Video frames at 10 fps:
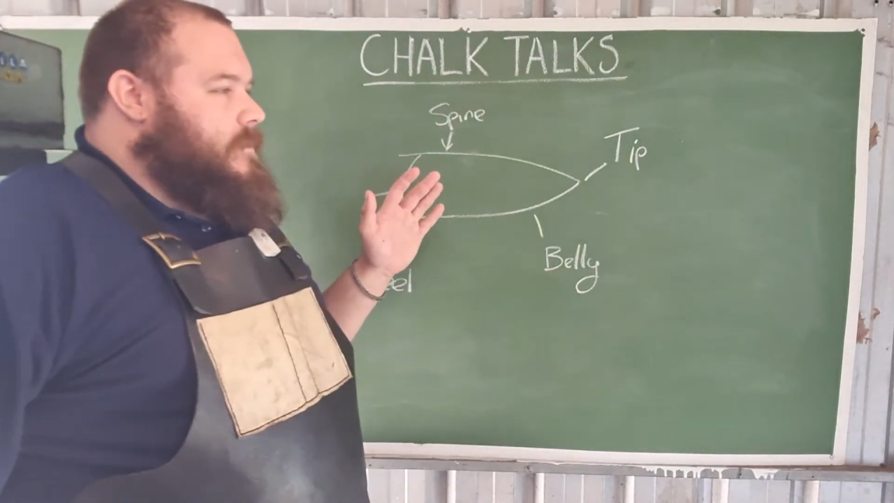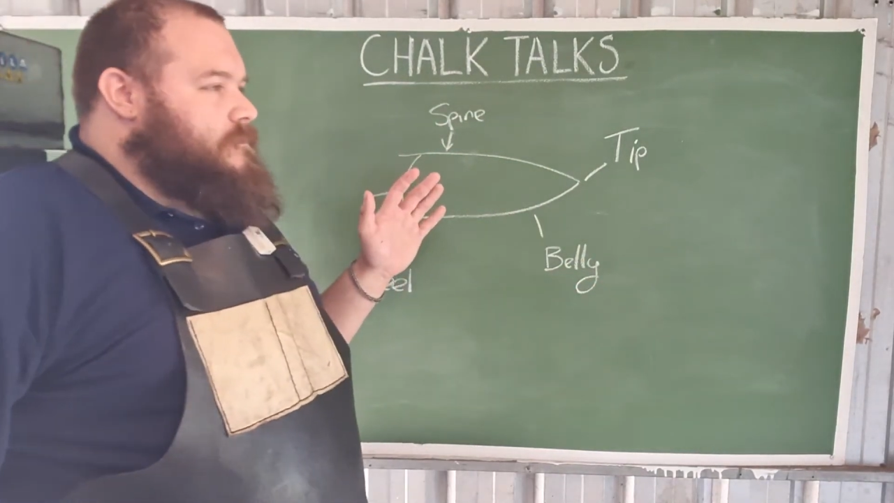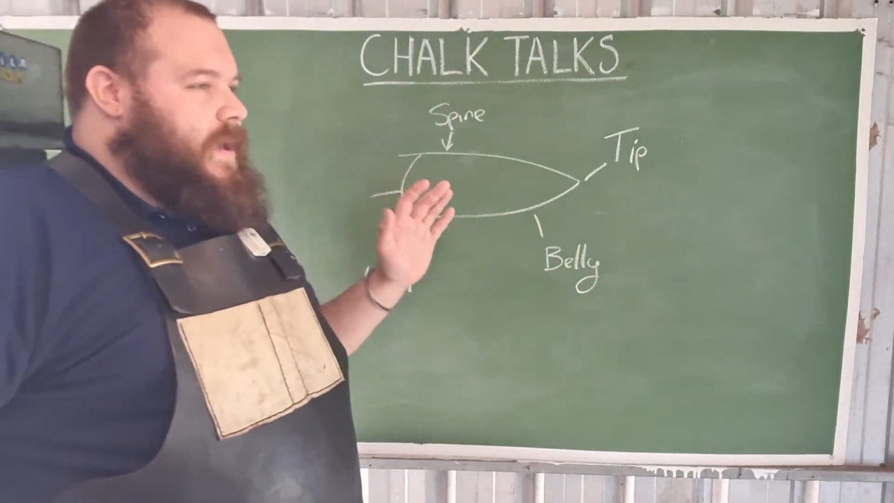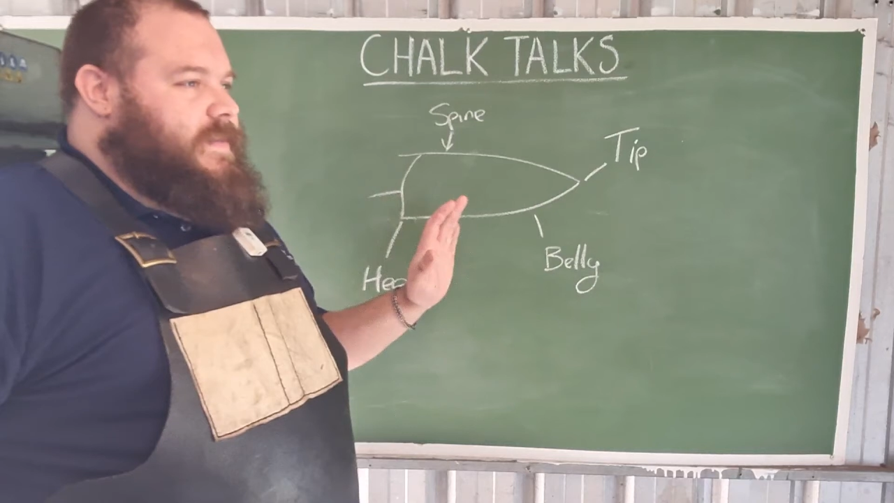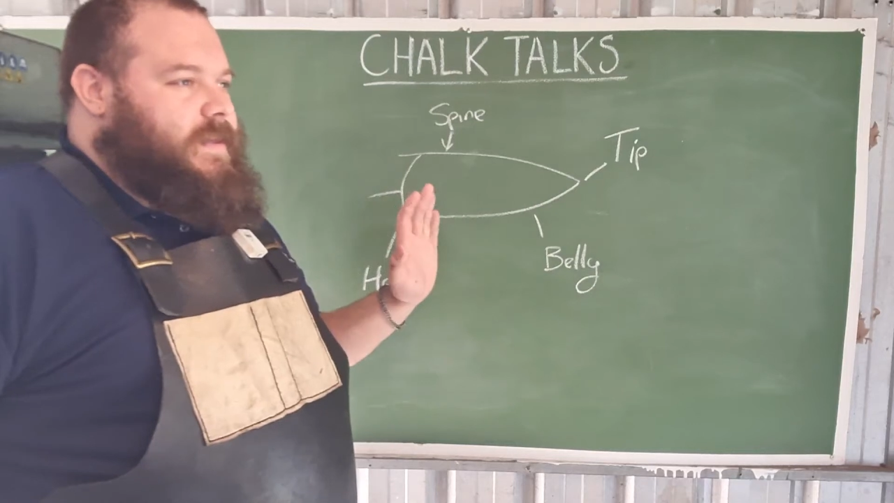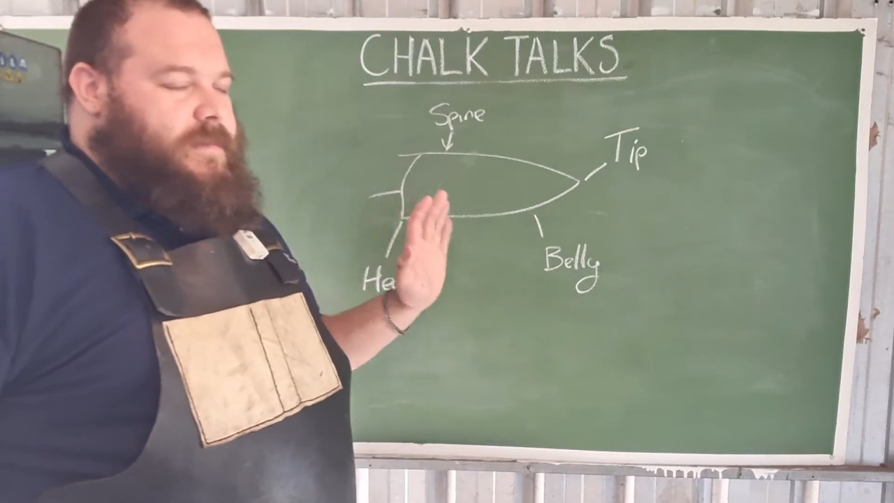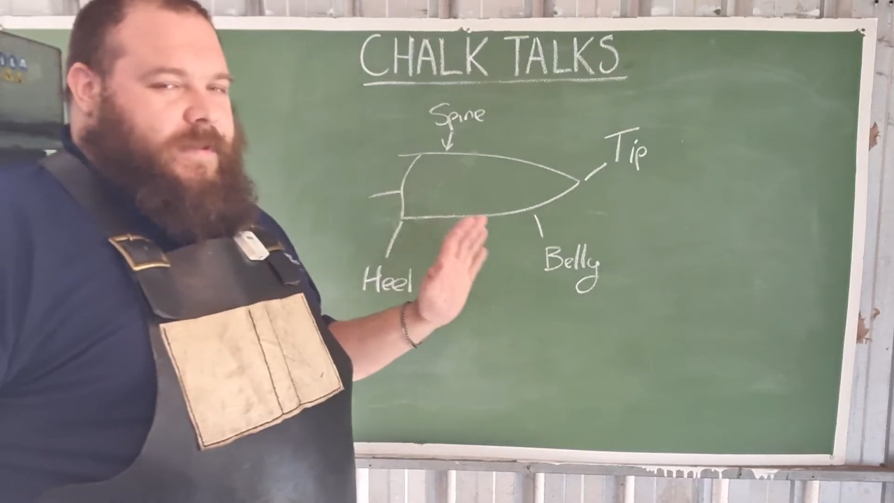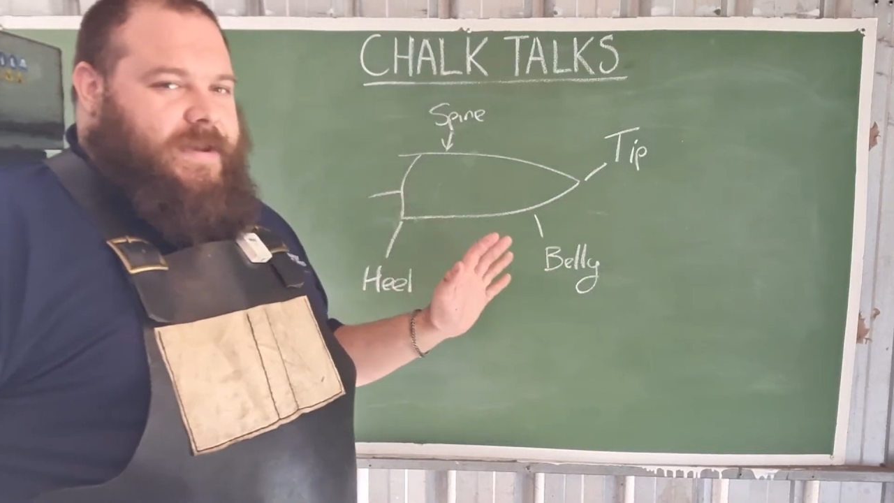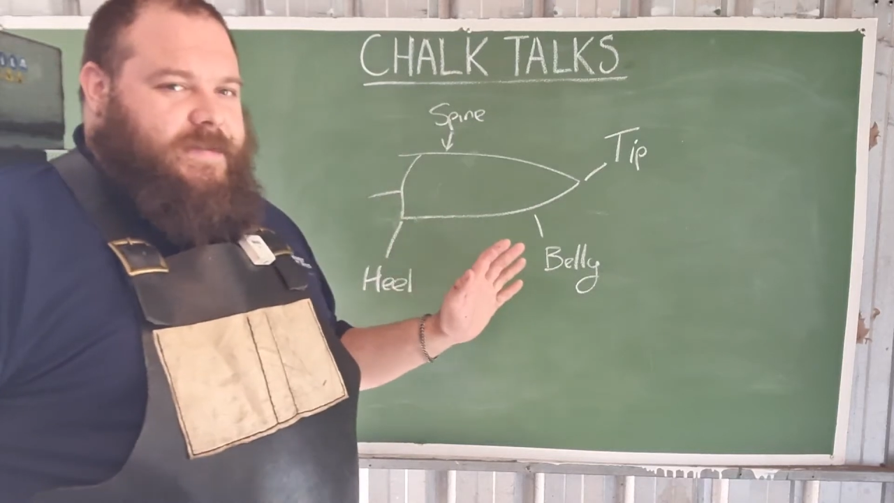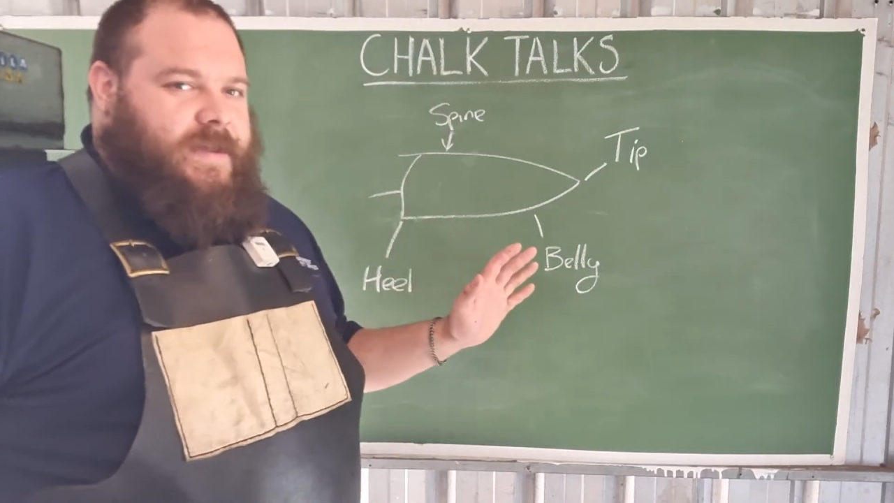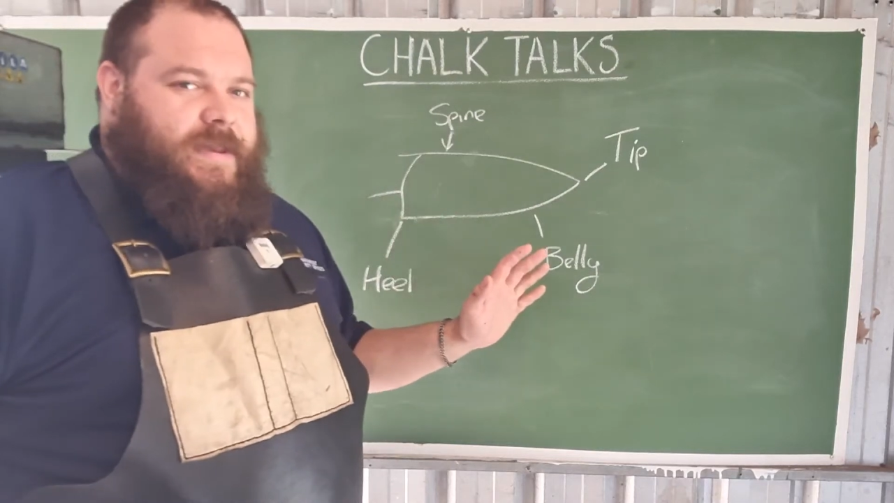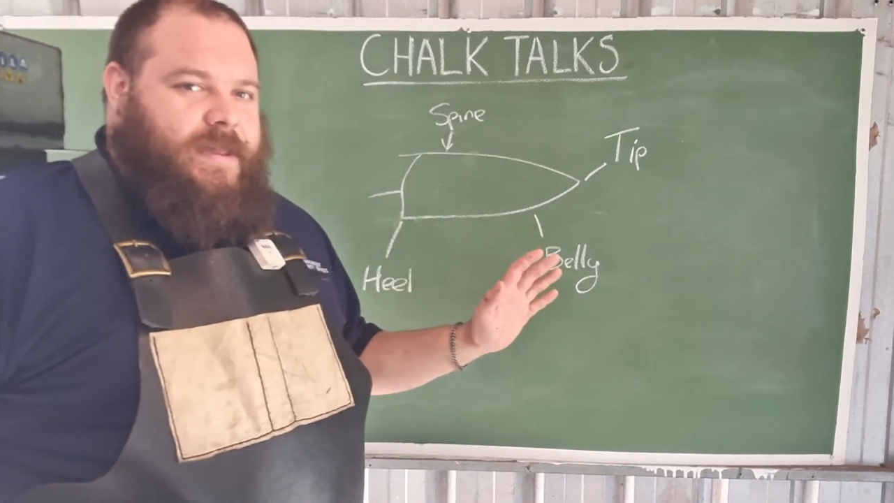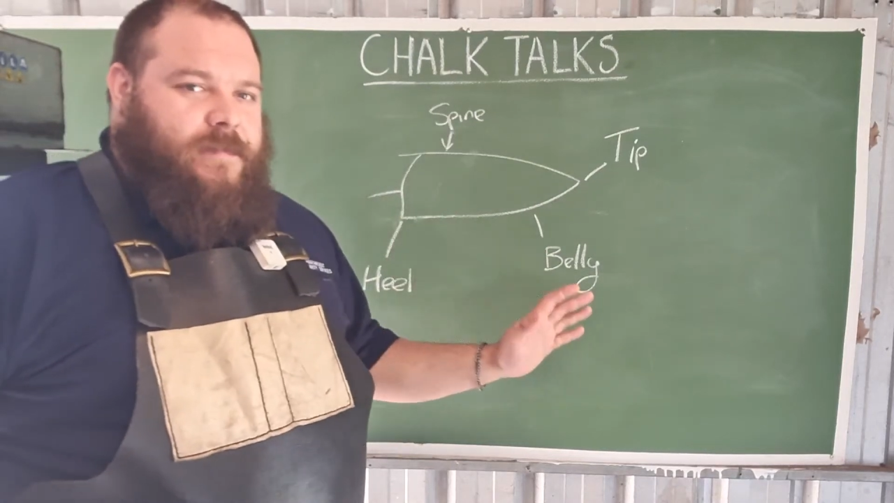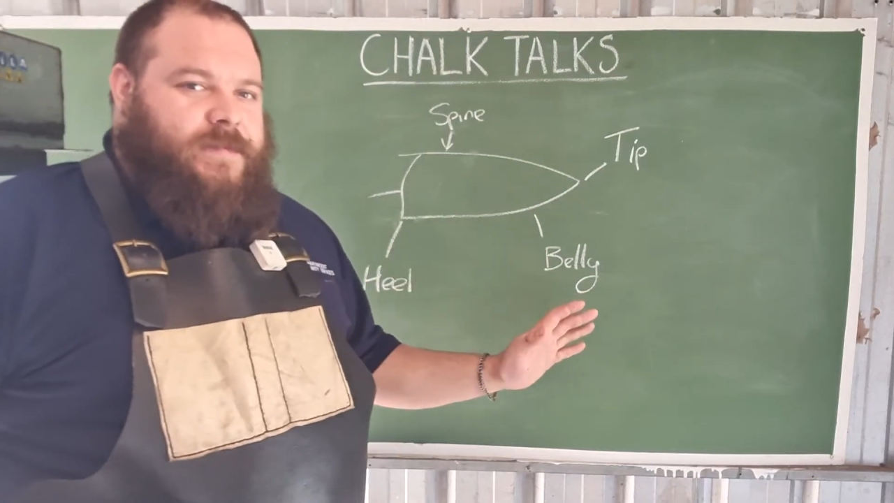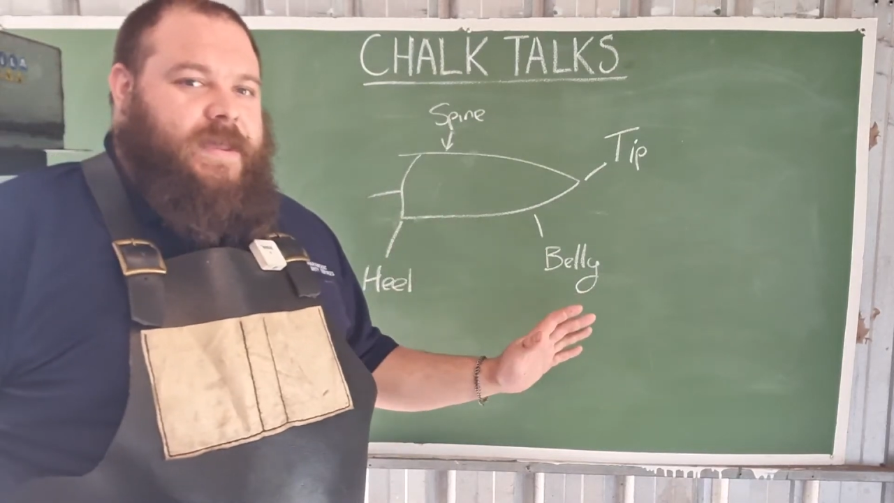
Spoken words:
Basically, blade design comes